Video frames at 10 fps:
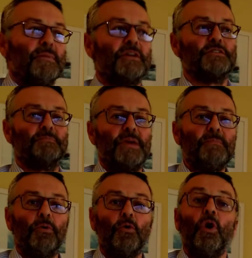because
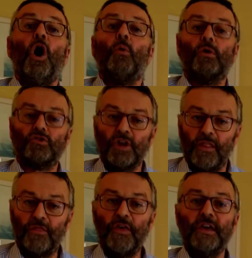people
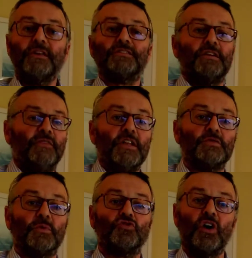and things and
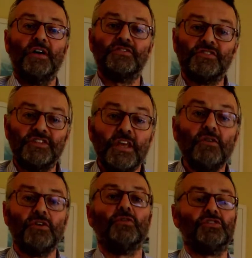events will try and
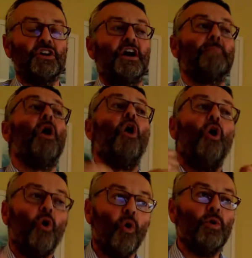steal your time
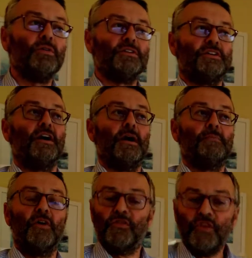all the
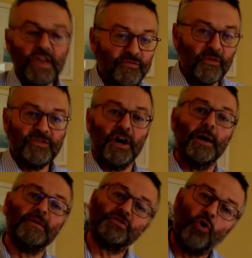time. The thief of
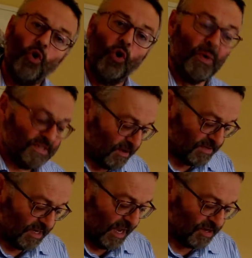time is always
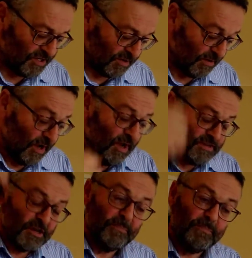out to get you.
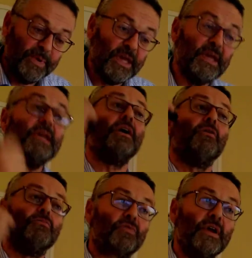So be
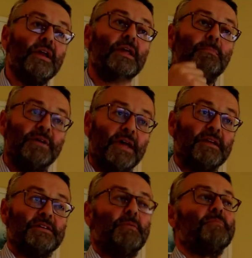really
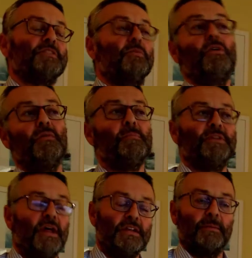pedantic. People say, really, really
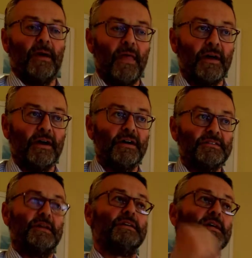pedantic about that guy. I
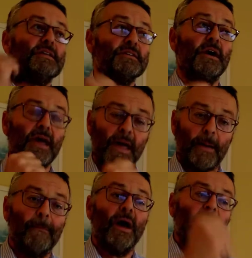say, yes, I
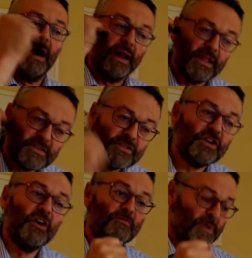am, and it's
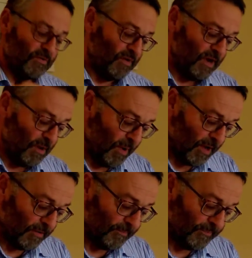served me really
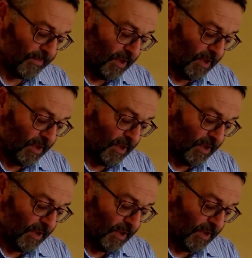well.